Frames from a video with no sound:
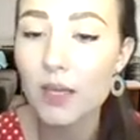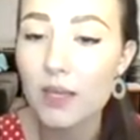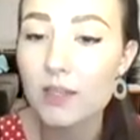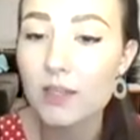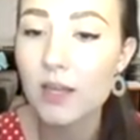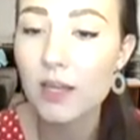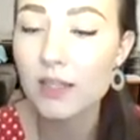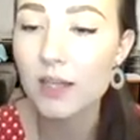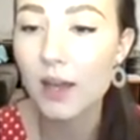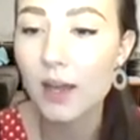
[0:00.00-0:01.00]
It's
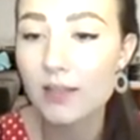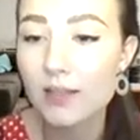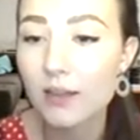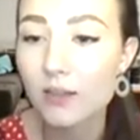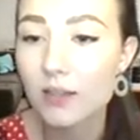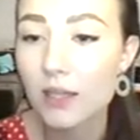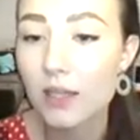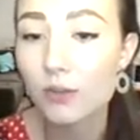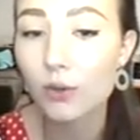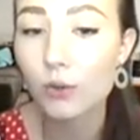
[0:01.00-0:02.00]

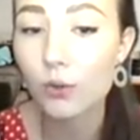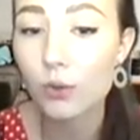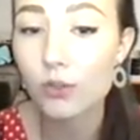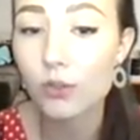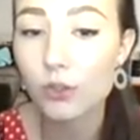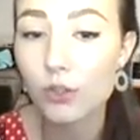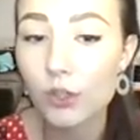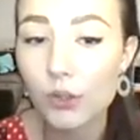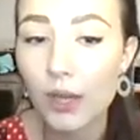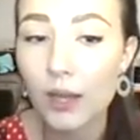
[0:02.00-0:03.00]

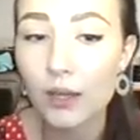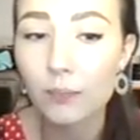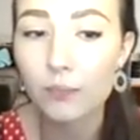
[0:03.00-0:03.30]
nadia@celsey.org.uk.